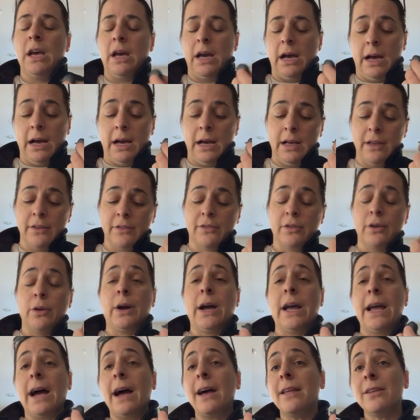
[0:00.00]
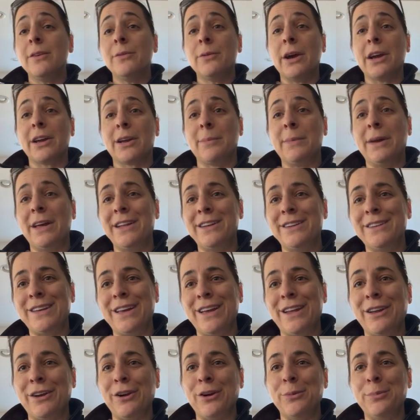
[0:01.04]
Uh, so I highly recommend
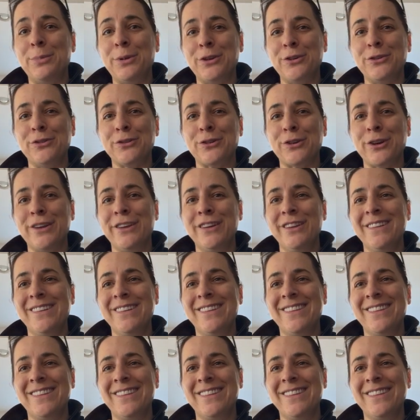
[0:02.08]
and I hope you enjoy.